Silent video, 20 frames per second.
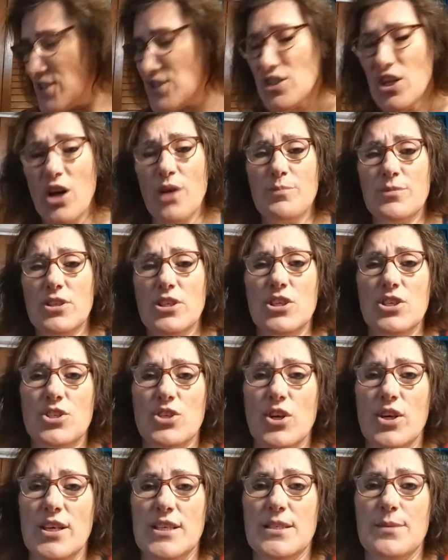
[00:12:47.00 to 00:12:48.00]
So I'm going to
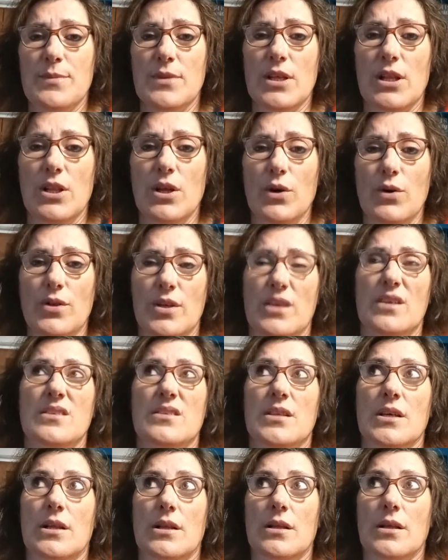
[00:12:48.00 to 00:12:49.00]
show you some of the clothing,
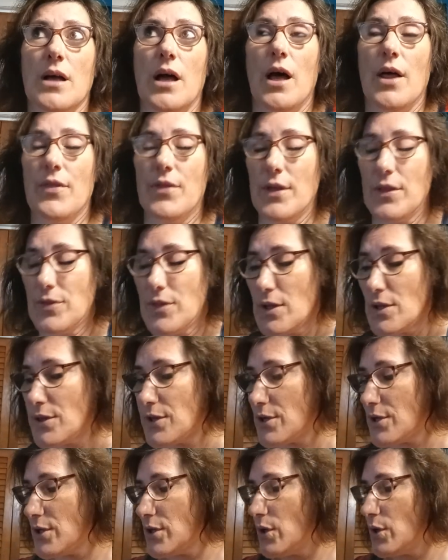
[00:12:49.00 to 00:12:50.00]
because
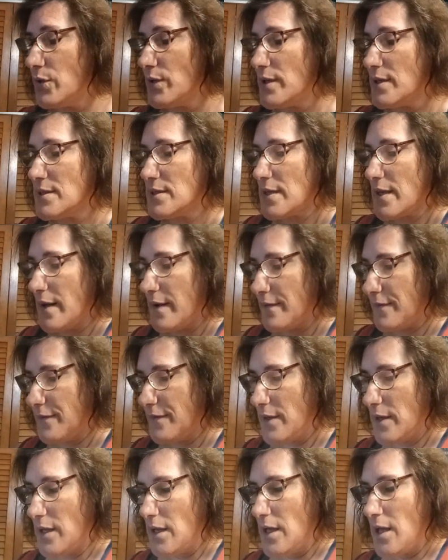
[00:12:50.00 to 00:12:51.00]
the clothing
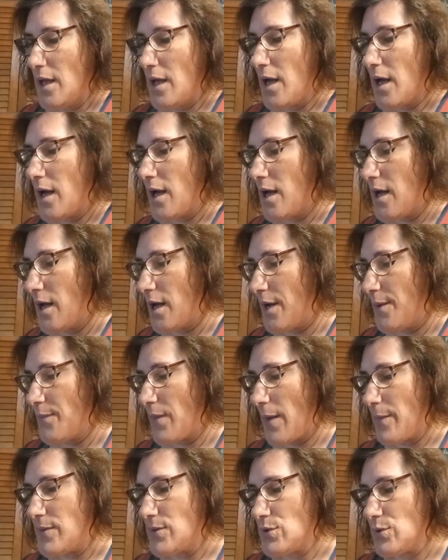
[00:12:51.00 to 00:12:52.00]
stuff
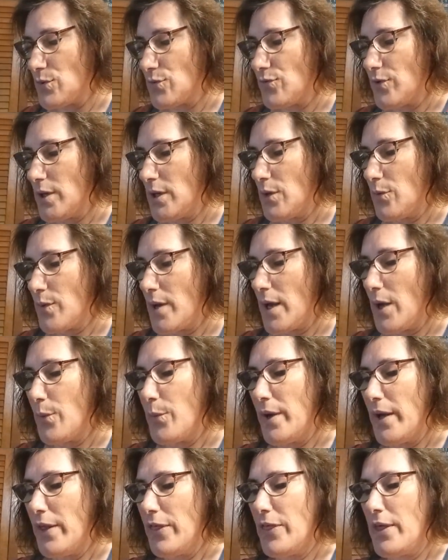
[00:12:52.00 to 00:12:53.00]
I've been doing really
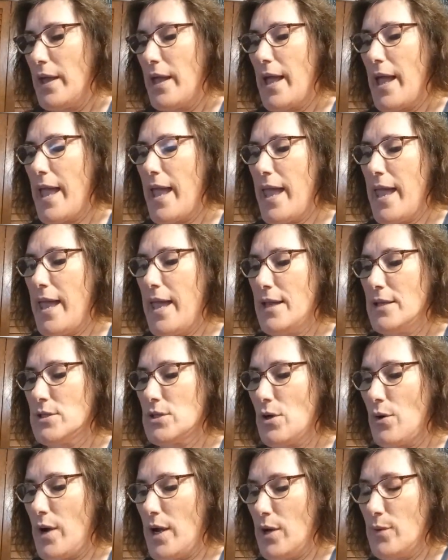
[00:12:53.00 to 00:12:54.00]
well with, and
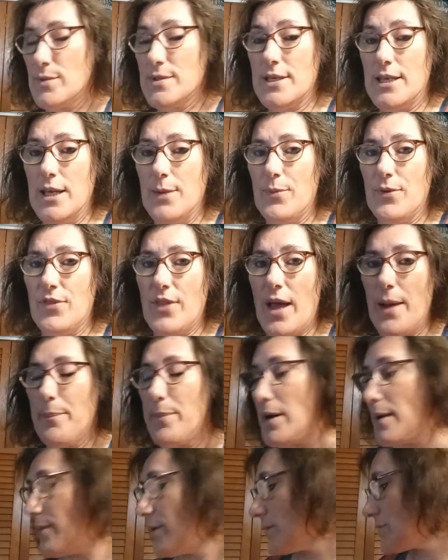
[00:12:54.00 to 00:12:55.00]
so I always keep with
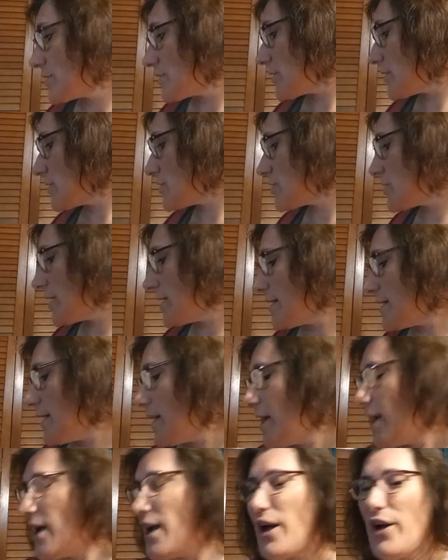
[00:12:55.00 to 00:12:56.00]
that. But I'm also going to show you
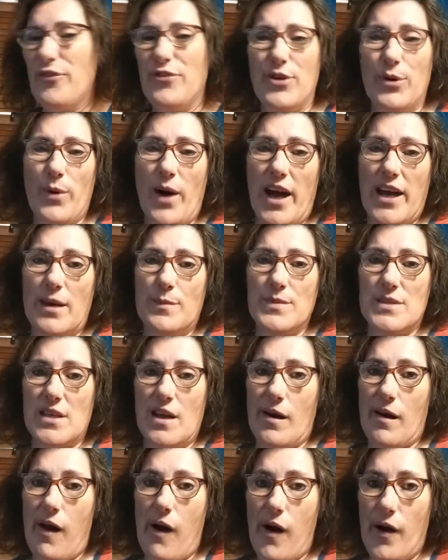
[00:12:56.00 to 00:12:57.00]
a few items
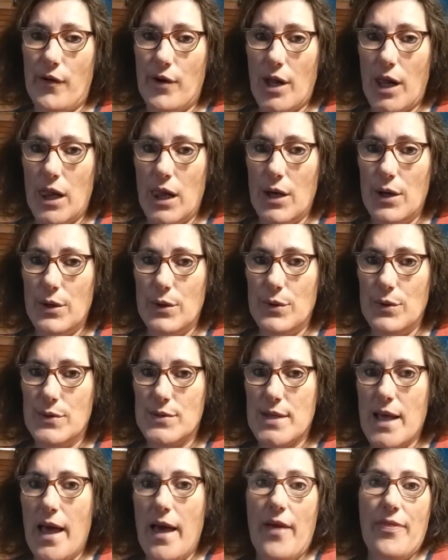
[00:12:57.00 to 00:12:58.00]
that aren't
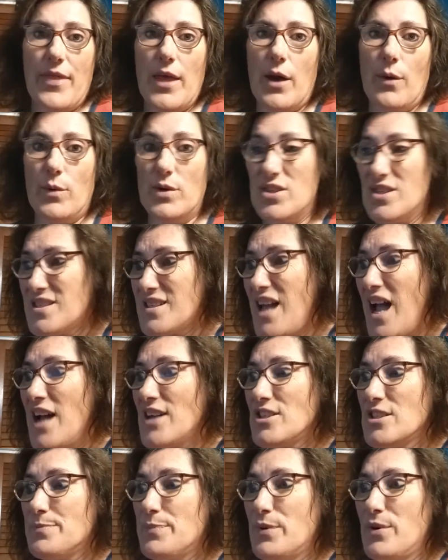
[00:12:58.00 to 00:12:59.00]
clothes that we just
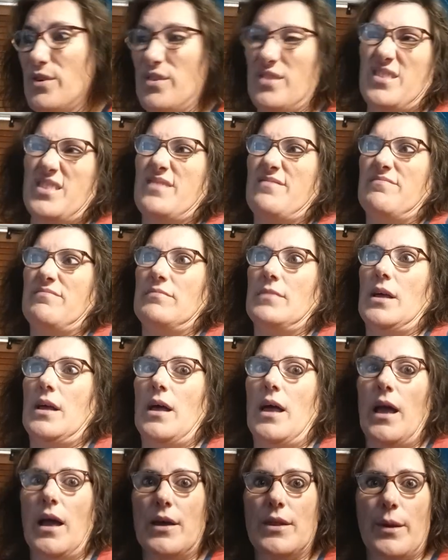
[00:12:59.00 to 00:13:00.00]
got just because,
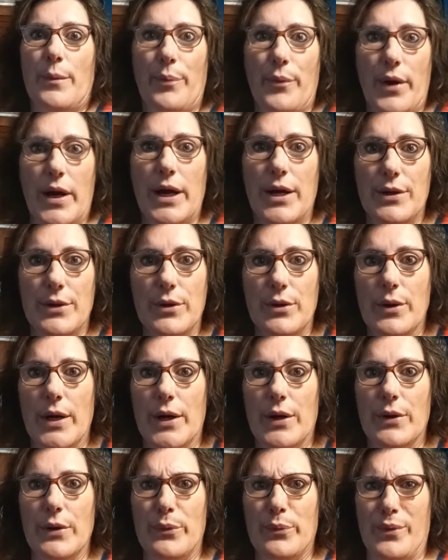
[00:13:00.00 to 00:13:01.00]
heck, they're brand new
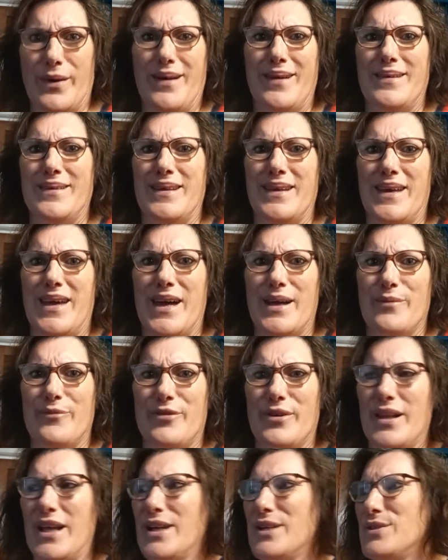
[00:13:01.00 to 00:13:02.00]
at Goodwill, and you get them
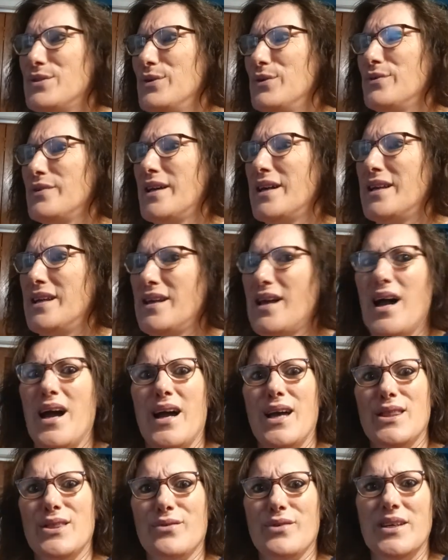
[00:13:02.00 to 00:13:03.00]
for like
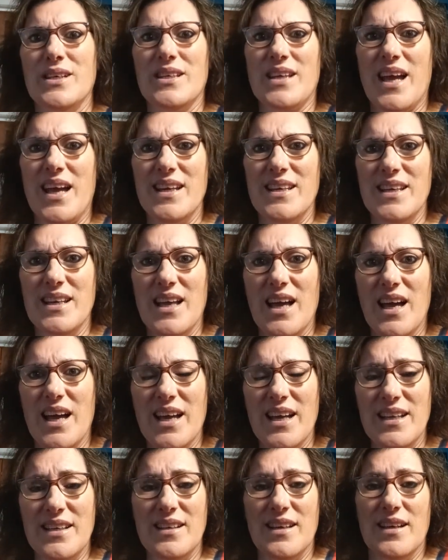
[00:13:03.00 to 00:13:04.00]
$2.99,
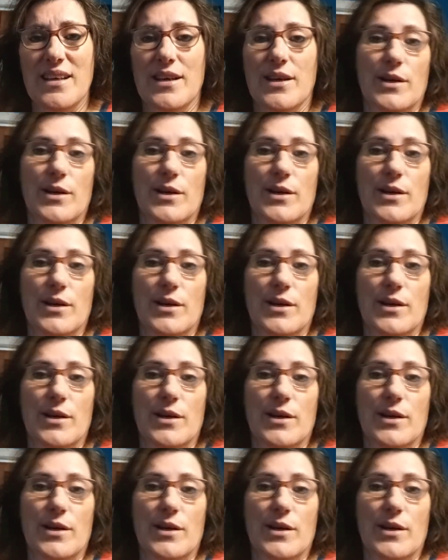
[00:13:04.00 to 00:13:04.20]
$3.99.